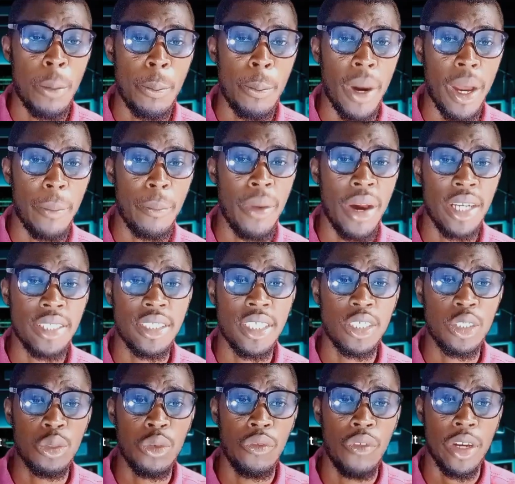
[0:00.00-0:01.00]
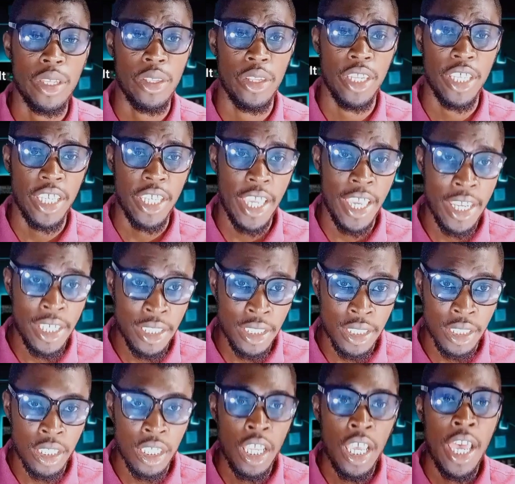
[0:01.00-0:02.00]
bypass this two-factor
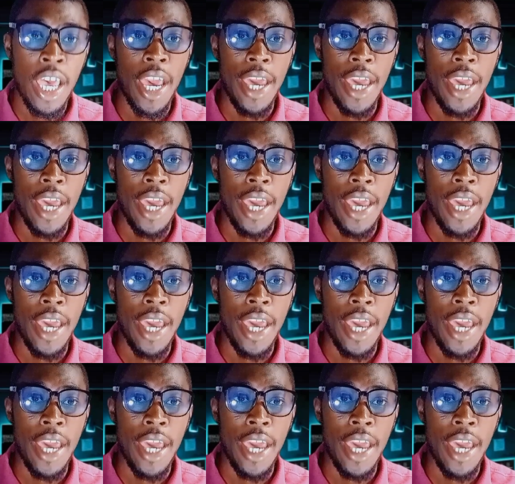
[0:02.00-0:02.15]
authentication,